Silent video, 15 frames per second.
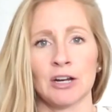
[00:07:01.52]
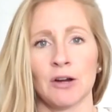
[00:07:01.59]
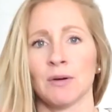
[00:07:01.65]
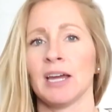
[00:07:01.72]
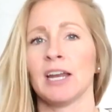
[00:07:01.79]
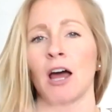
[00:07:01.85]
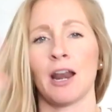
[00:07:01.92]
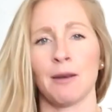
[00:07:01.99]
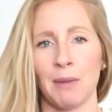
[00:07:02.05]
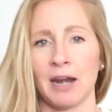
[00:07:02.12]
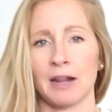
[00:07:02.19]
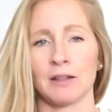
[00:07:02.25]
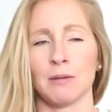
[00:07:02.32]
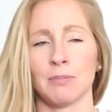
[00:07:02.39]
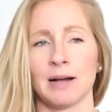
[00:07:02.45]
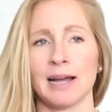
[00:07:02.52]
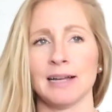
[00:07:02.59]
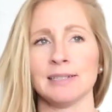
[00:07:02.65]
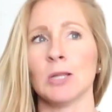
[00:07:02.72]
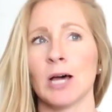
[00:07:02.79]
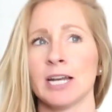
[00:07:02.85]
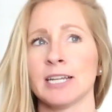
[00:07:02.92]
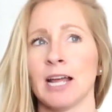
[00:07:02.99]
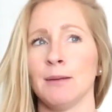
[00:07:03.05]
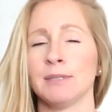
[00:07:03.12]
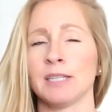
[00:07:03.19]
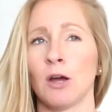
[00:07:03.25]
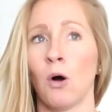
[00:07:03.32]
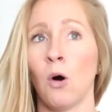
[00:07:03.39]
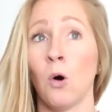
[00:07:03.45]
you know, it automatically applies. A lot of
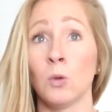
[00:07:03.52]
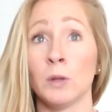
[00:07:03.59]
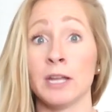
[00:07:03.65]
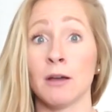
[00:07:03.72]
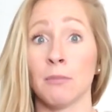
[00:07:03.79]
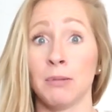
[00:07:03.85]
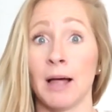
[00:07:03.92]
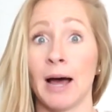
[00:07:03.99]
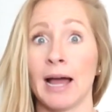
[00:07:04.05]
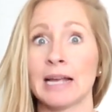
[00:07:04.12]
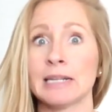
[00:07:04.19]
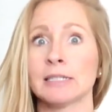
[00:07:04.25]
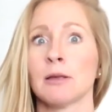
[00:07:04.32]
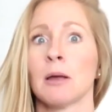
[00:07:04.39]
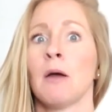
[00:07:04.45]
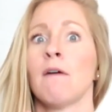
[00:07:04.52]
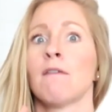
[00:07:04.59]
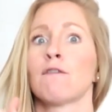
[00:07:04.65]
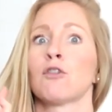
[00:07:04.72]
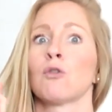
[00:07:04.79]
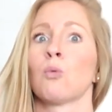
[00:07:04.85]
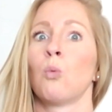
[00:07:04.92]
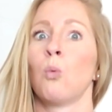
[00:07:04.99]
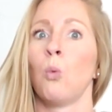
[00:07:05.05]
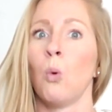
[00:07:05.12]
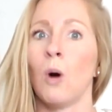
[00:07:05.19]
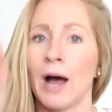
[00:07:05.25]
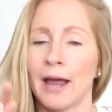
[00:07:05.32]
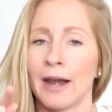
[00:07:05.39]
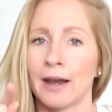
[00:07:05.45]
times it only applies for
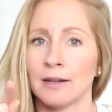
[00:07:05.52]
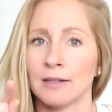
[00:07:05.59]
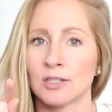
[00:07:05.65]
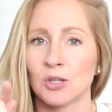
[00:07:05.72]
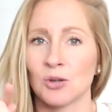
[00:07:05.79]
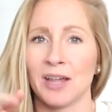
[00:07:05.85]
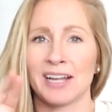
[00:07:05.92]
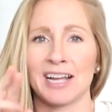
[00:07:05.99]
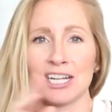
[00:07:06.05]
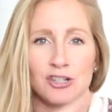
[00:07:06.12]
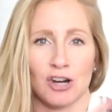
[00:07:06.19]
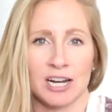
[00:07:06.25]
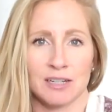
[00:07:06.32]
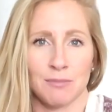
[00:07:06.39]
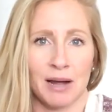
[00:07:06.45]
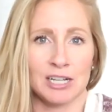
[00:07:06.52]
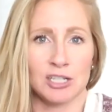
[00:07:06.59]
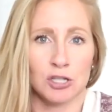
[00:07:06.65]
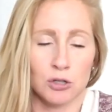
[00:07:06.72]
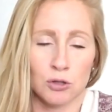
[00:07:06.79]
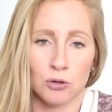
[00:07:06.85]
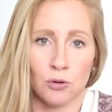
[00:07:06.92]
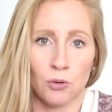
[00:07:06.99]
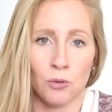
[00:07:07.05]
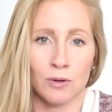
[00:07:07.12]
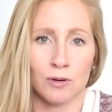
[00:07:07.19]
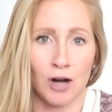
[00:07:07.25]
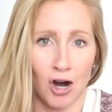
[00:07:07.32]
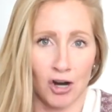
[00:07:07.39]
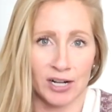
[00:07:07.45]
one. So like I tried to buy
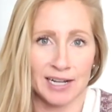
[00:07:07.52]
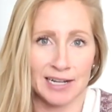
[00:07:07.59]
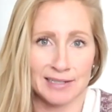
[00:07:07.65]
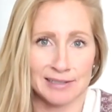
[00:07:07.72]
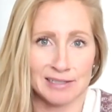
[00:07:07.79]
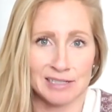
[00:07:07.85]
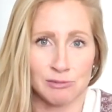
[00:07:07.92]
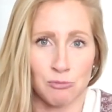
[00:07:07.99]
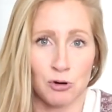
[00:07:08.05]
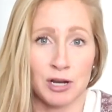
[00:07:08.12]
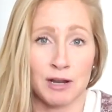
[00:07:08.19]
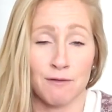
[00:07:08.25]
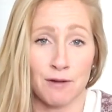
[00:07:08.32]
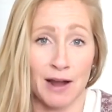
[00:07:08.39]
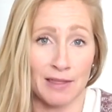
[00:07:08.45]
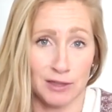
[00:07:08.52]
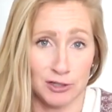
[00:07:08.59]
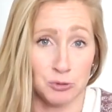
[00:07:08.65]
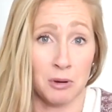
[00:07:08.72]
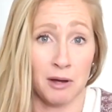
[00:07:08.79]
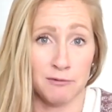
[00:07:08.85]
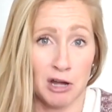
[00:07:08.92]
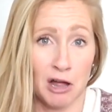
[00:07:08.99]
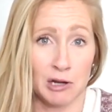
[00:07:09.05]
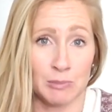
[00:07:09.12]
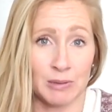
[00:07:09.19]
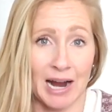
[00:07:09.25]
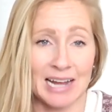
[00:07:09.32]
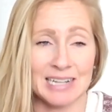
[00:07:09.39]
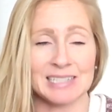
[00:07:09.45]
two cardigans this morning at the
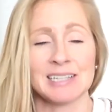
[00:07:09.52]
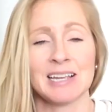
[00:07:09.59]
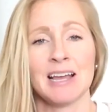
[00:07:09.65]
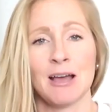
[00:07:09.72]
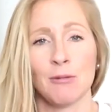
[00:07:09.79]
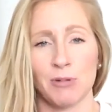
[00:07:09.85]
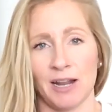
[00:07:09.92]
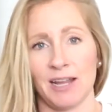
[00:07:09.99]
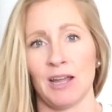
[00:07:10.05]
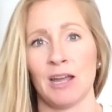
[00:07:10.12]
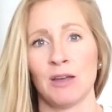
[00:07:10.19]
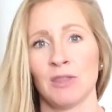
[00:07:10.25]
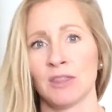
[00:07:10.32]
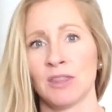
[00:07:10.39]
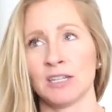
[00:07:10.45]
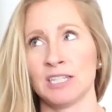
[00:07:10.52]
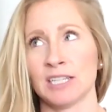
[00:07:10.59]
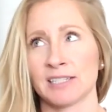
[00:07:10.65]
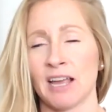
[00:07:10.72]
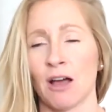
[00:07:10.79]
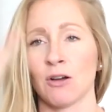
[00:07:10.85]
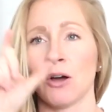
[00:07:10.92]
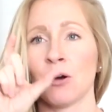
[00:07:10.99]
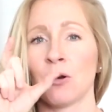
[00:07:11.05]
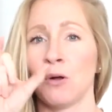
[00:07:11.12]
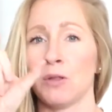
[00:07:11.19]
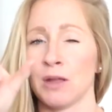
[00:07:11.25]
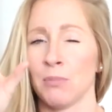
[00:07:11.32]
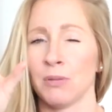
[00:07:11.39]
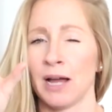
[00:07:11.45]
$12 price, but the discount code
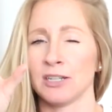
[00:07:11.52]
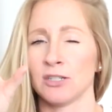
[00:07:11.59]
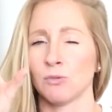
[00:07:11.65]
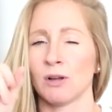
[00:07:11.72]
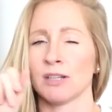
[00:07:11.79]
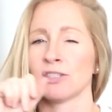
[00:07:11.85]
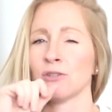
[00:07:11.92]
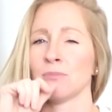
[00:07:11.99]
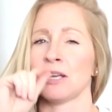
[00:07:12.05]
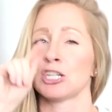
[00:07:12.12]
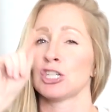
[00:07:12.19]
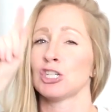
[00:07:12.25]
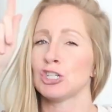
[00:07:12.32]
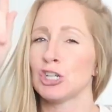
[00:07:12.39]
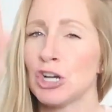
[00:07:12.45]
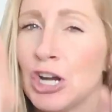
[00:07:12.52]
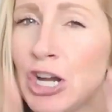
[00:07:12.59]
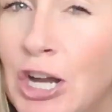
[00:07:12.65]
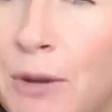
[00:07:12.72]
only applied to one. So make sure